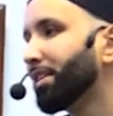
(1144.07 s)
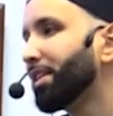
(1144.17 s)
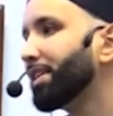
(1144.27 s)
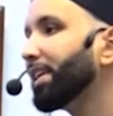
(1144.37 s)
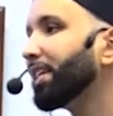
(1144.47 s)

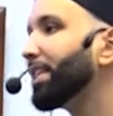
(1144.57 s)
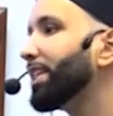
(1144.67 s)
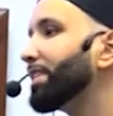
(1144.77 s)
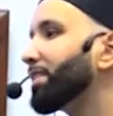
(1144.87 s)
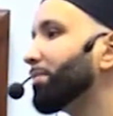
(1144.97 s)
It didn't
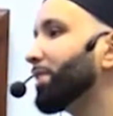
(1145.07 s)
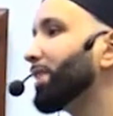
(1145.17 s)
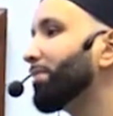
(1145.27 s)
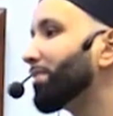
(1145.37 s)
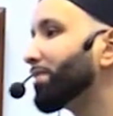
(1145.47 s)
lead to the
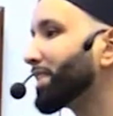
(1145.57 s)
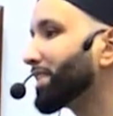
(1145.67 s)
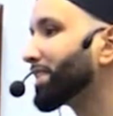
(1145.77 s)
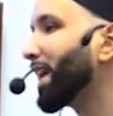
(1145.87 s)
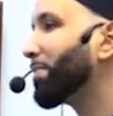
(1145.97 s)
believers
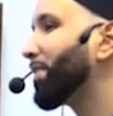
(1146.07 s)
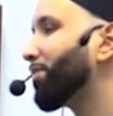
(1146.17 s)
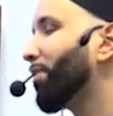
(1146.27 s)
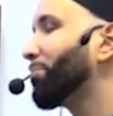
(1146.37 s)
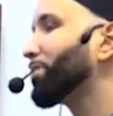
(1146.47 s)
escaping
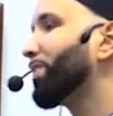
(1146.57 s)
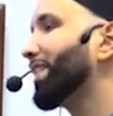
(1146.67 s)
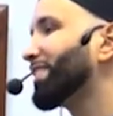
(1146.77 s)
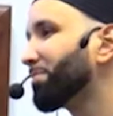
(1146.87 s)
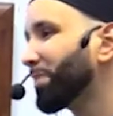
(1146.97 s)
from
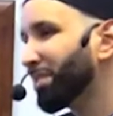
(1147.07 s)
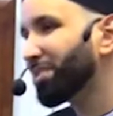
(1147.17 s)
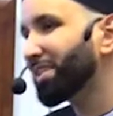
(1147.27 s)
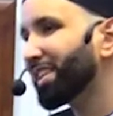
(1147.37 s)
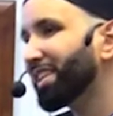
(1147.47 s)

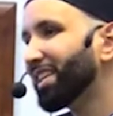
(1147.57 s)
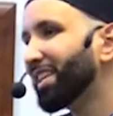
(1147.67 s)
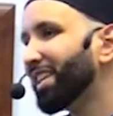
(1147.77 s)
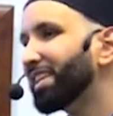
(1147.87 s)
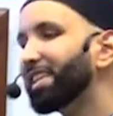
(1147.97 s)
responsibility.
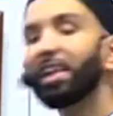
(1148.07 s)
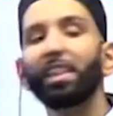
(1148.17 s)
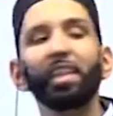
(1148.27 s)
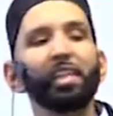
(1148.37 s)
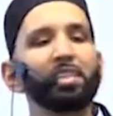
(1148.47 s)
It
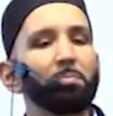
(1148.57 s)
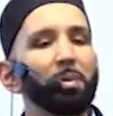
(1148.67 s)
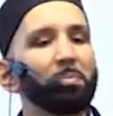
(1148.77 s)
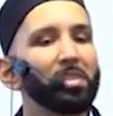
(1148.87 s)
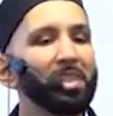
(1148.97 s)
didn't lead to
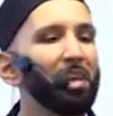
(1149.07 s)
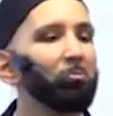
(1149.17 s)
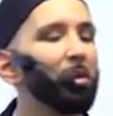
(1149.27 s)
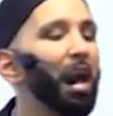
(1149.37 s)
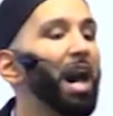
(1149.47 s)
people saying,
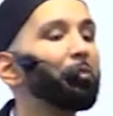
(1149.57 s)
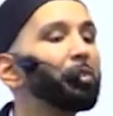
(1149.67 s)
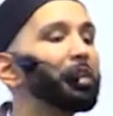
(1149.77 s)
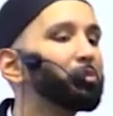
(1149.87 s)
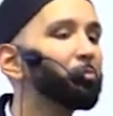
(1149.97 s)
well, I
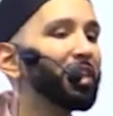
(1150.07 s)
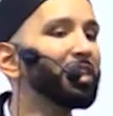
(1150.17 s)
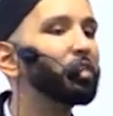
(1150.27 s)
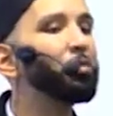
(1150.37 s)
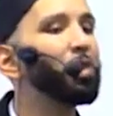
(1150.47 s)
don't need to really
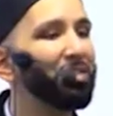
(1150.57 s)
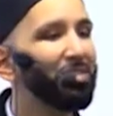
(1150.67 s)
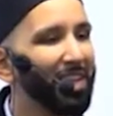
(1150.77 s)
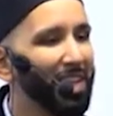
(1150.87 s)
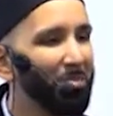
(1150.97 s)
do
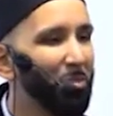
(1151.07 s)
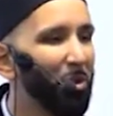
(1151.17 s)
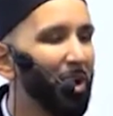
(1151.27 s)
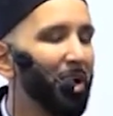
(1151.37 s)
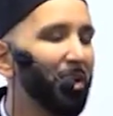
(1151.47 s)
anything
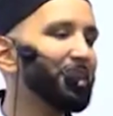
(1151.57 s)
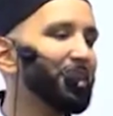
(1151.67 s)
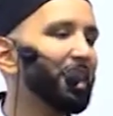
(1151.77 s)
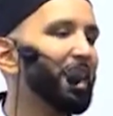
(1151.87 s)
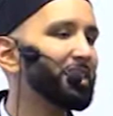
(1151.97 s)
anymore because
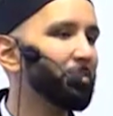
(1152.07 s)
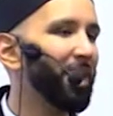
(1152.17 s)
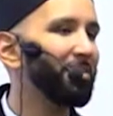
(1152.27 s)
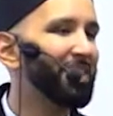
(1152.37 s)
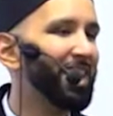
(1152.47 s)
Allah
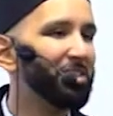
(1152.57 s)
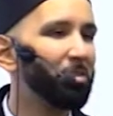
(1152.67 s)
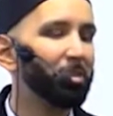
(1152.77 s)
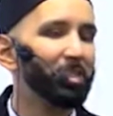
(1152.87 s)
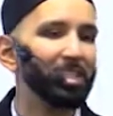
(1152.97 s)
subhanahu wa ta'ala is
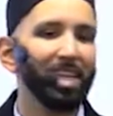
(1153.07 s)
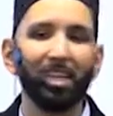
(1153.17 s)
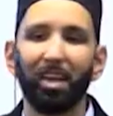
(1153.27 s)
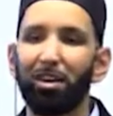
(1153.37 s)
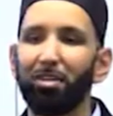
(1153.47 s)
going to
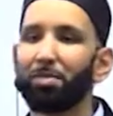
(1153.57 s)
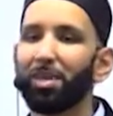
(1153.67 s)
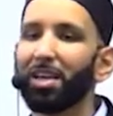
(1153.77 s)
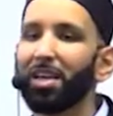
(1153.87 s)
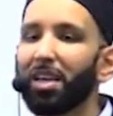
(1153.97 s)
take care of
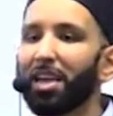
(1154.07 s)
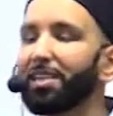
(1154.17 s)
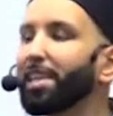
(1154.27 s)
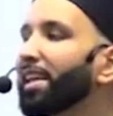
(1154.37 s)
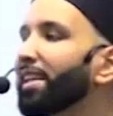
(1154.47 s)
me.
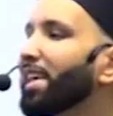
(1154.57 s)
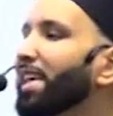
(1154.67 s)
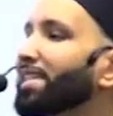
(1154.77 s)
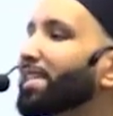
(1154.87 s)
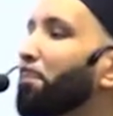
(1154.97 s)
It didn't
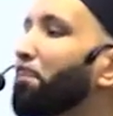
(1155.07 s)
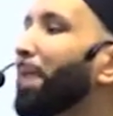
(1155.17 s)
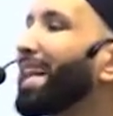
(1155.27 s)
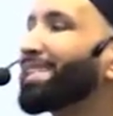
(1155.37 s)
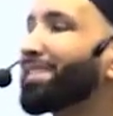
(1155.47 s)
lead to
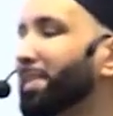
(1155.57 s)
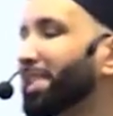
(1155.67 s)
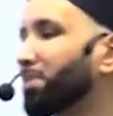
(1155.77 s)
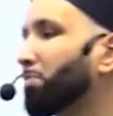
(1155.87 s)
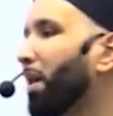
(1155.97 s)

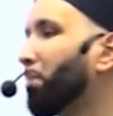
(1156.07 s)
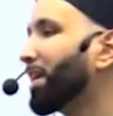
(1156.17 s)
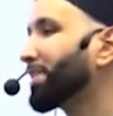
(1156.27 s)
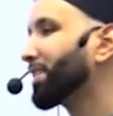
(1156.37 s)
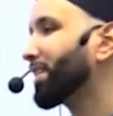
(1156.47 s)
pessimism
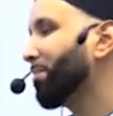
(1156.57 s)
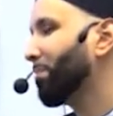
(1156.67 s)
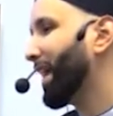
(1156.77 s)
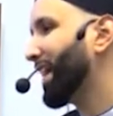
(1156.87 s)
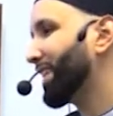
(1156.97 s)
amongst the
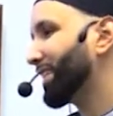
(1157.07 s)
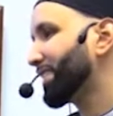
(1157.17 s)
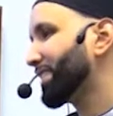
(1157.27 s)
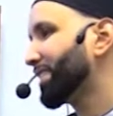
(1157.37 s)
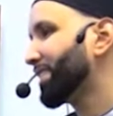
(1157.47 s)

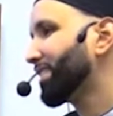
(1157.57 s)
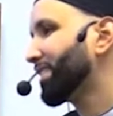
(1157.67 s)
companions.